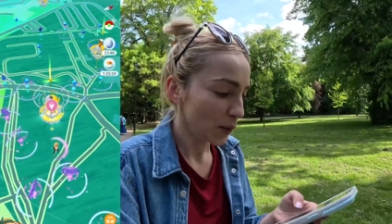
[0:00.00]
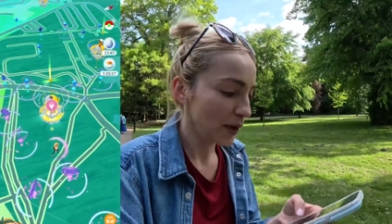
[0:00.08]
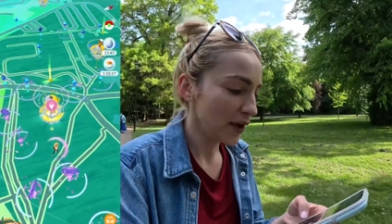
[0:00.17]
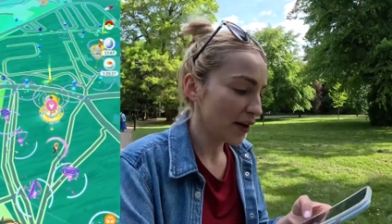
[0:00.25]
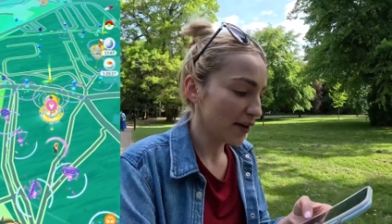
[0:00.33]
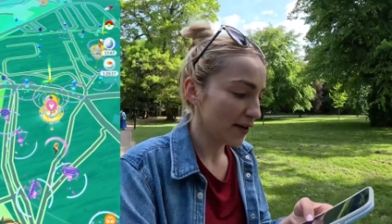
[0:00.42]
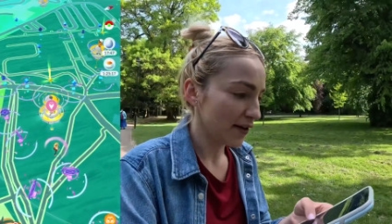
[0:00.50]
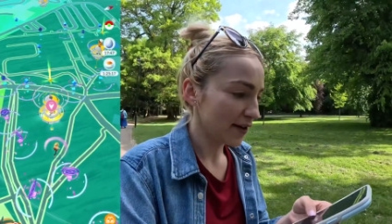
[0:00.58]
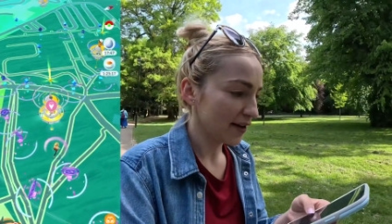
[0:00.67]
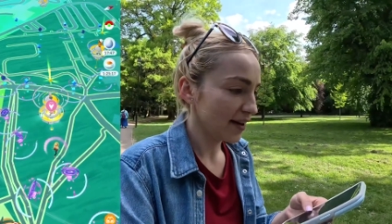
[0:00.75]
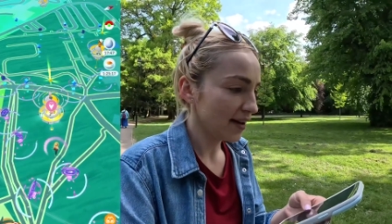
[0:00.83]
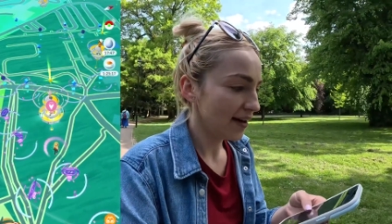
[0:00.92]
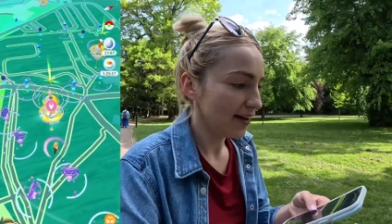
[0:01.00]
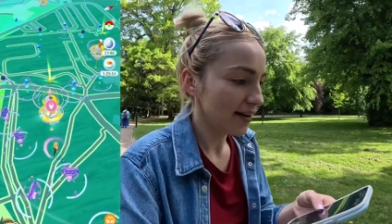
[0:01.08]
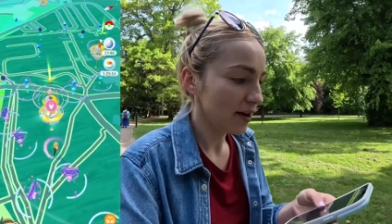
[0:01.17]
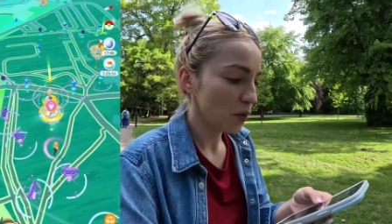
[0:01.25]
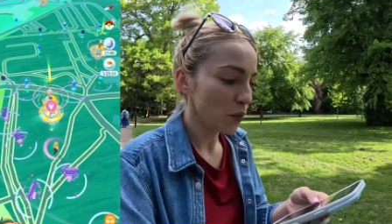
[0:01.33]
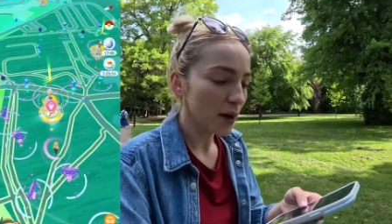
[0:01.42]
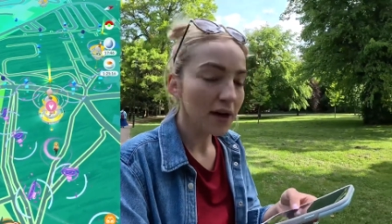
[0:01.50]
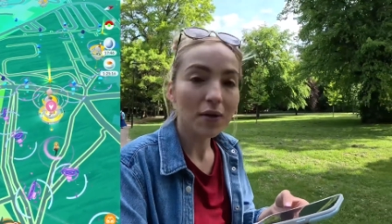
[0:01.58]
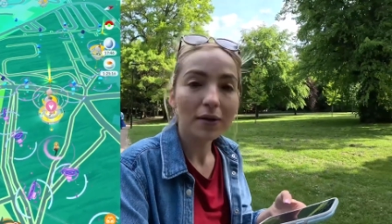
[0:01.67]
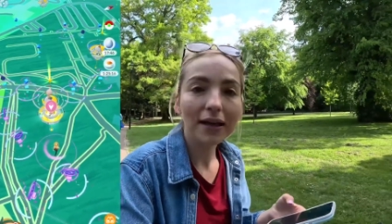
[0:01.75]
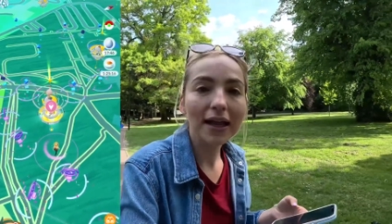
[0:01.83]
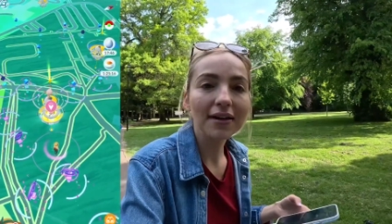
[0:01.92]
we are uh, one
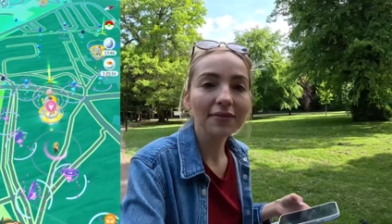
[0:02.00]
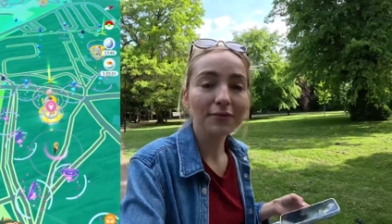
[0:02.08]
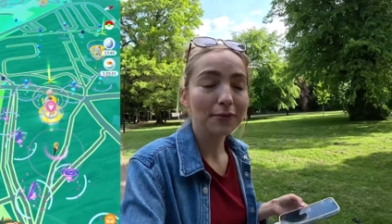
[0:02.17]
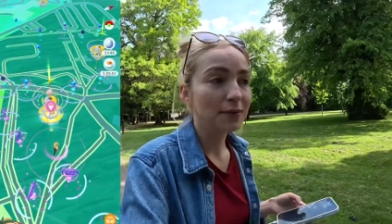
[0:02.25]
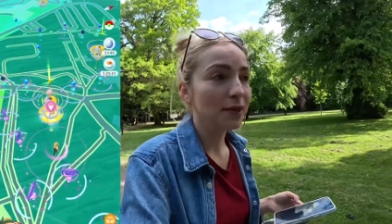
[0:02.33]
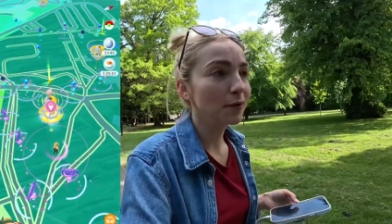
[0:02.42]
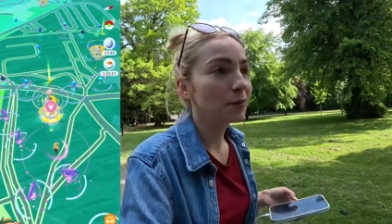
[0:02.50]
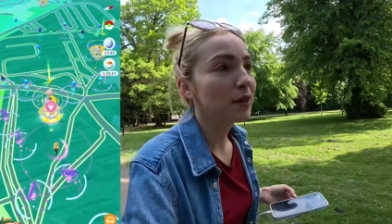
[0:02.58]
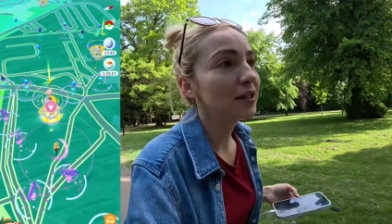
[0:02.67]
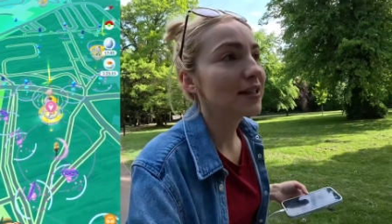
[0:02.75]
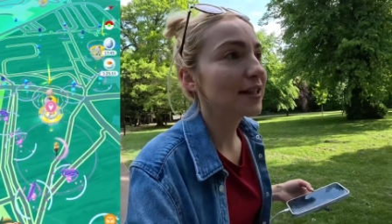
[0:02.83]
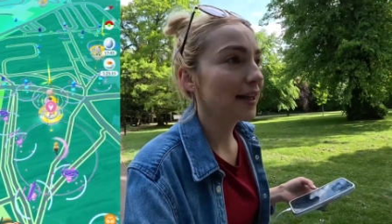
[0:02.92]
hour left from the community